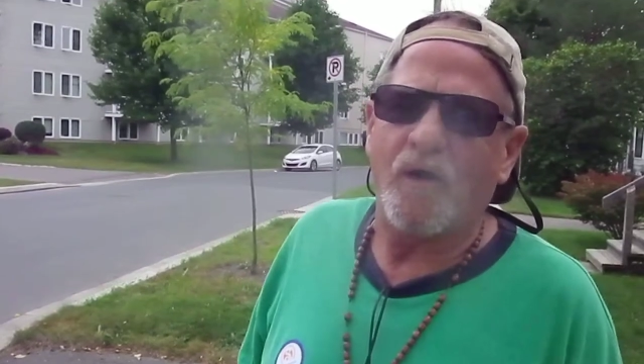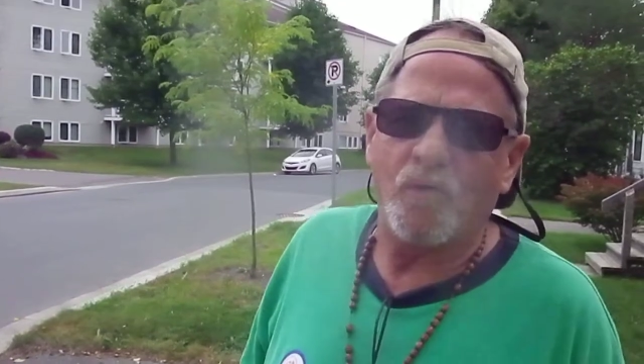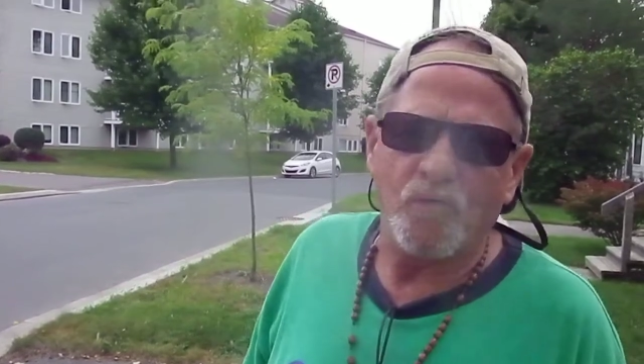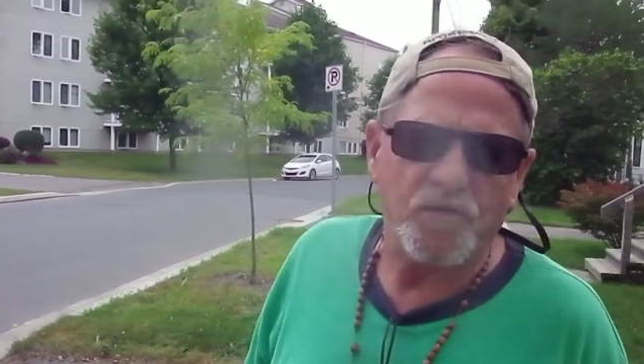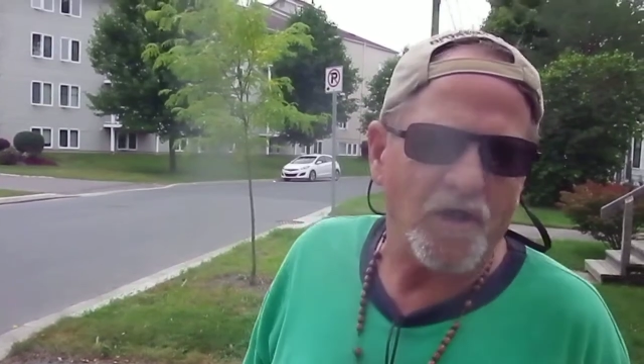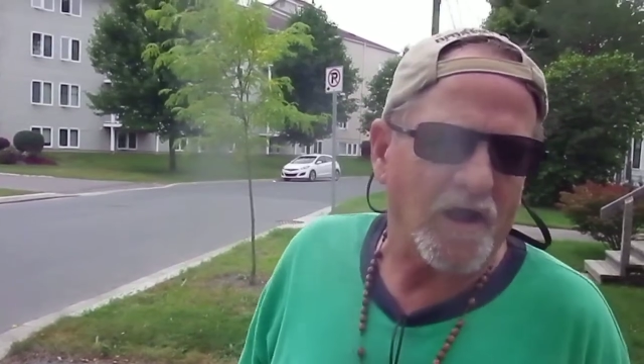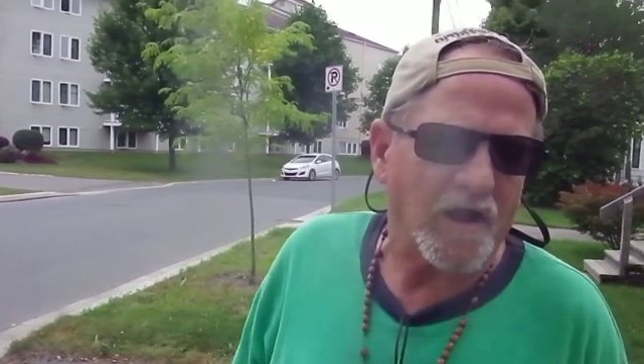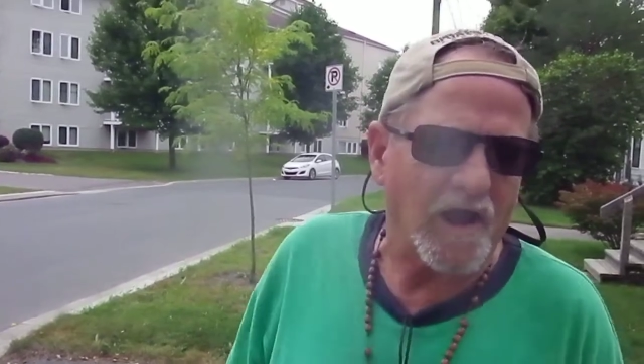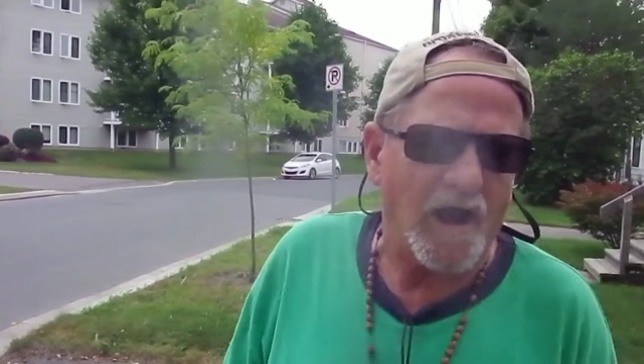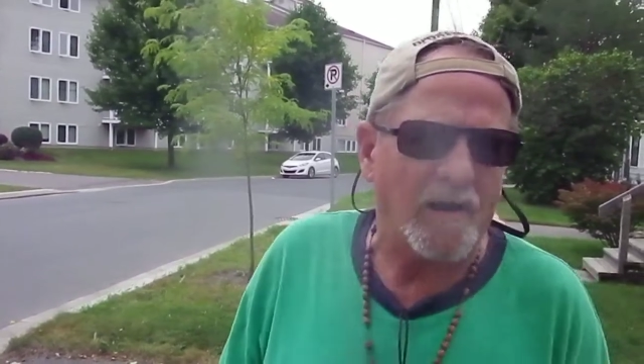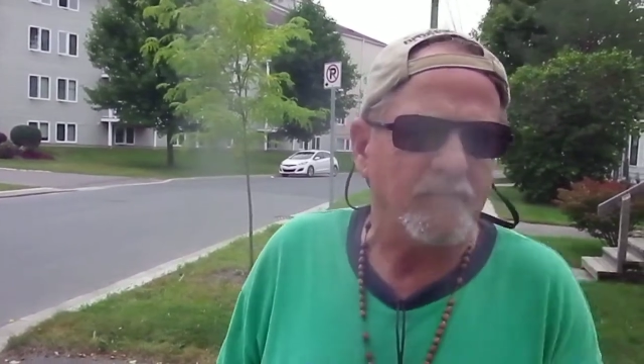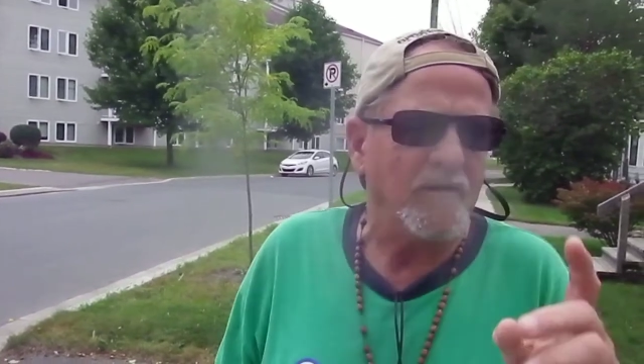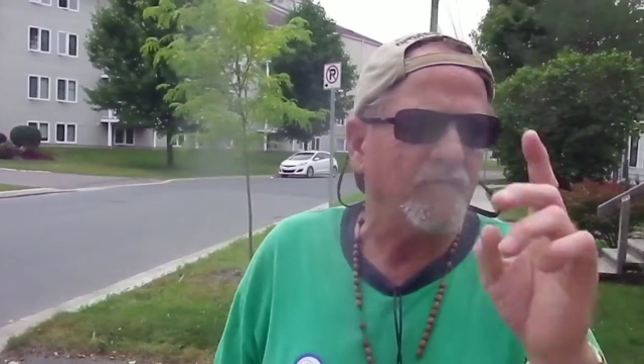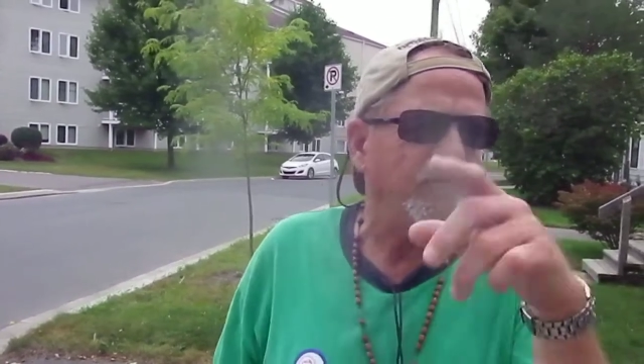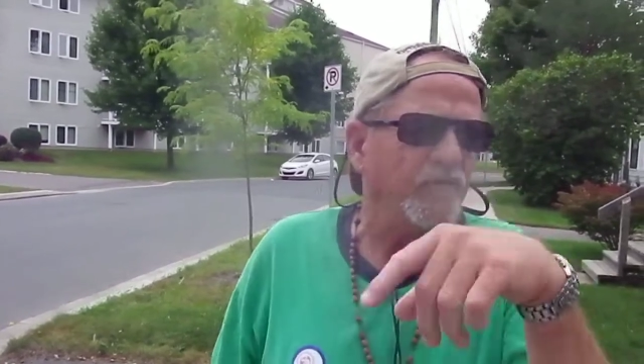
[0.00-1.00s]
at
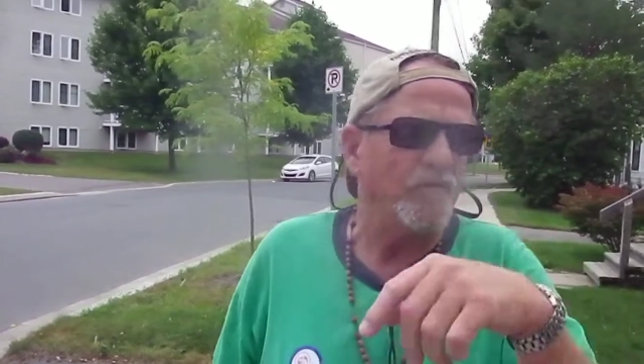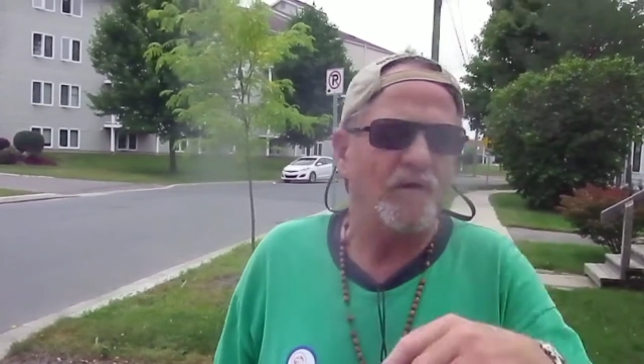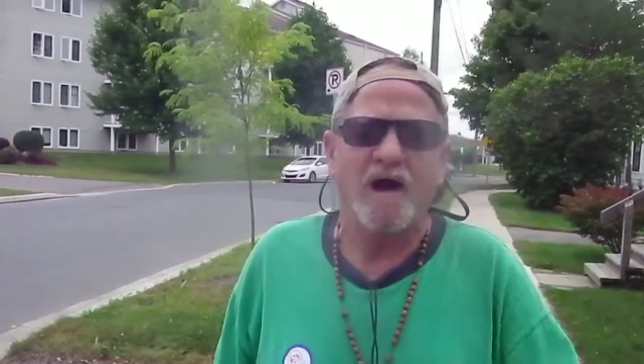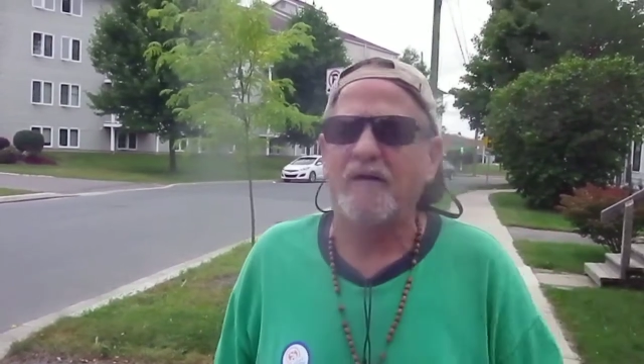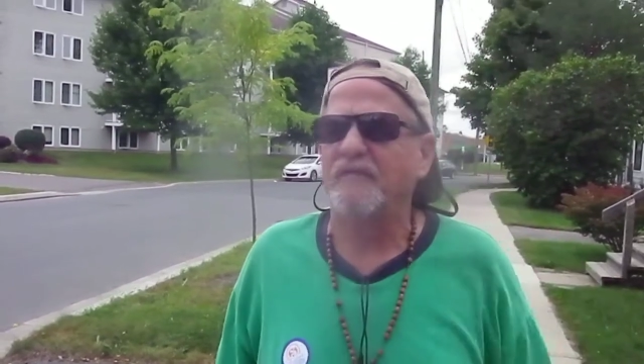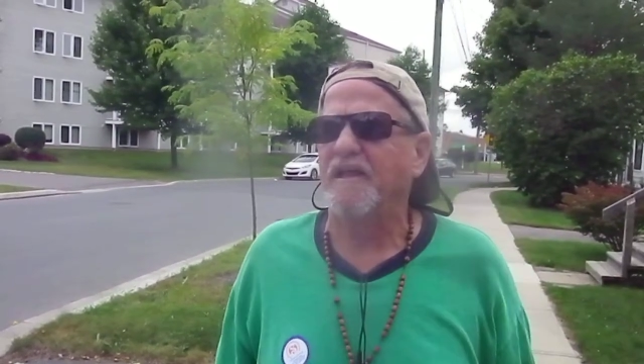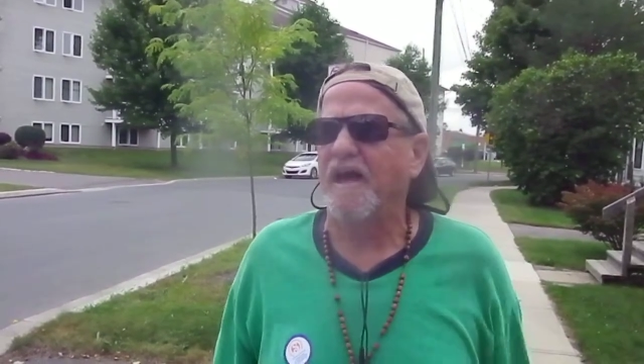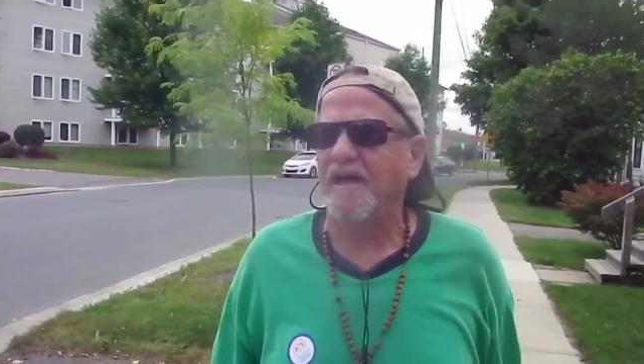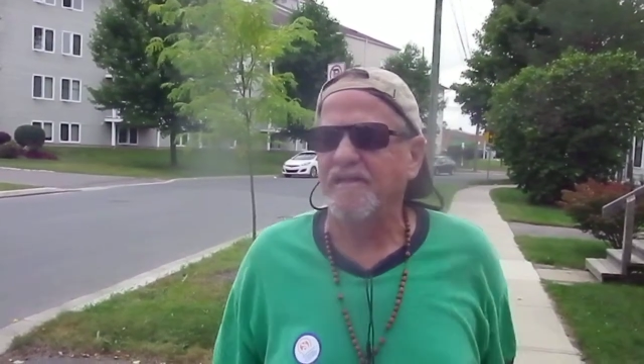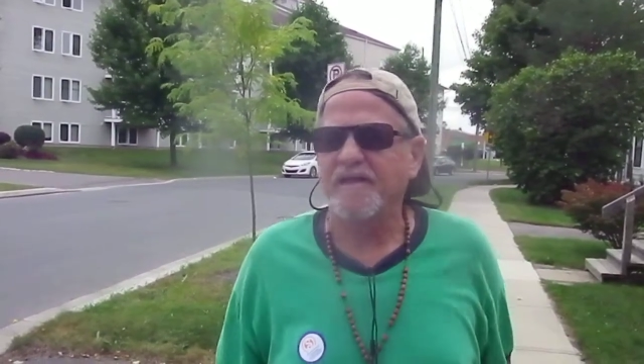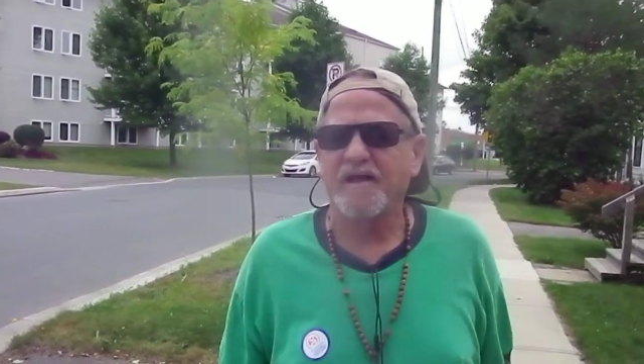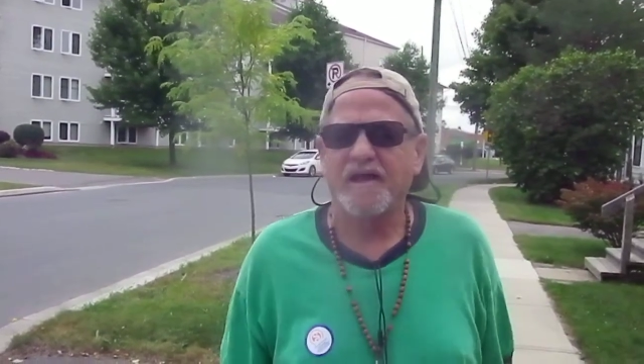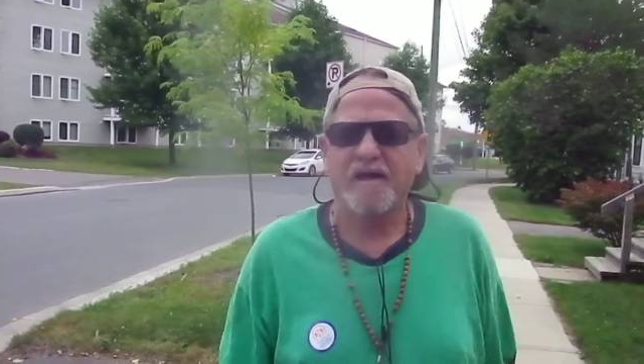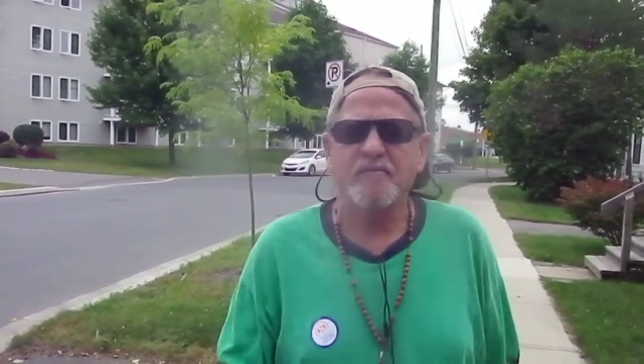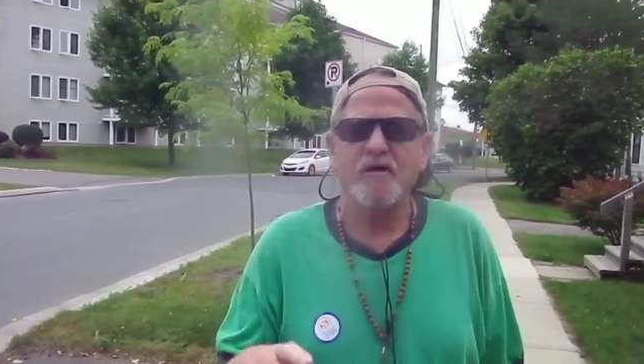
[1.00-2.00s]
yahoo.com if you
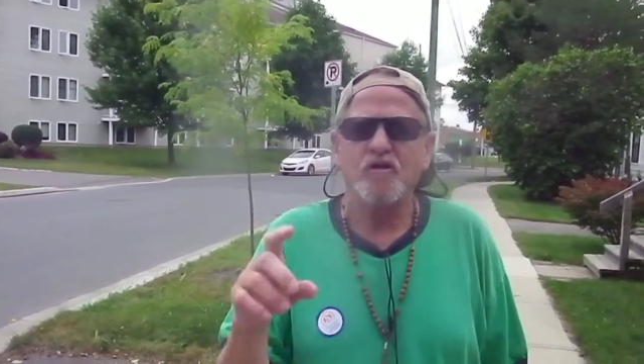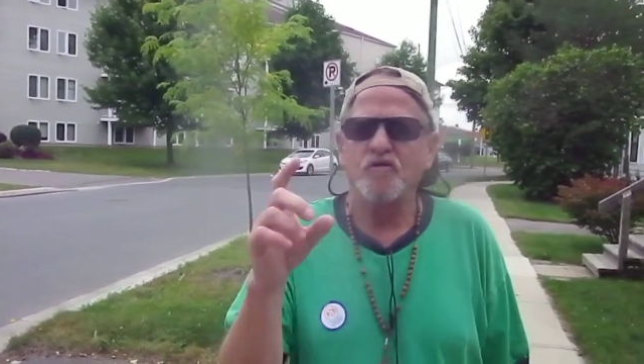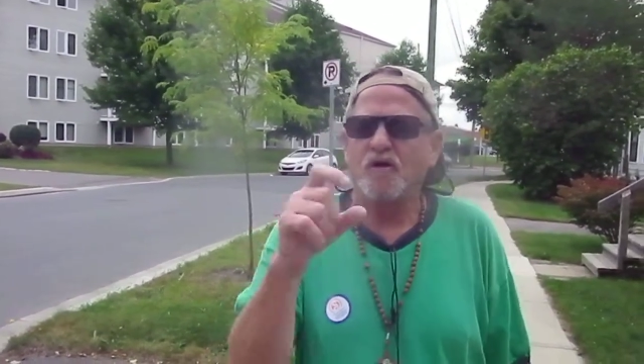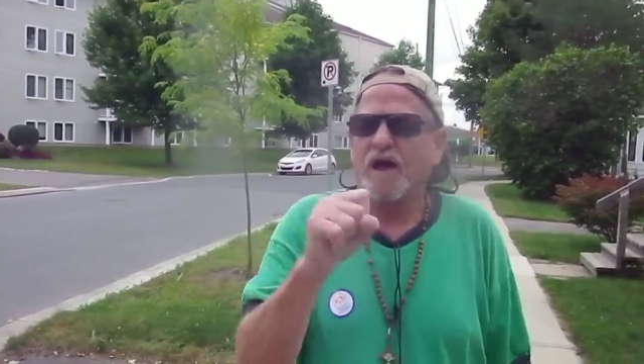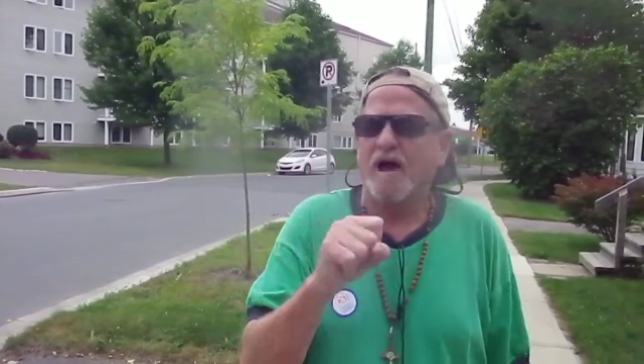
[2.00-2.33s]
have an idea,